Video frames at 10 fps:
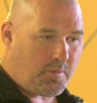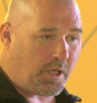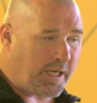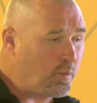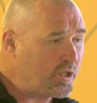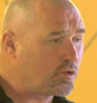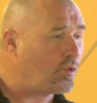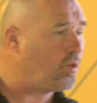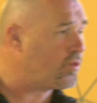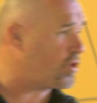Okay, we're
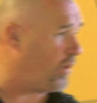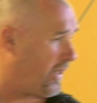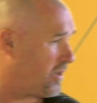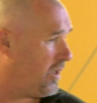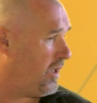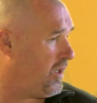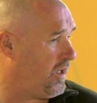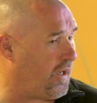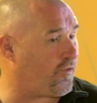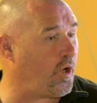drawn to it.
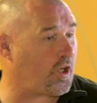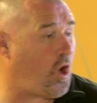If you like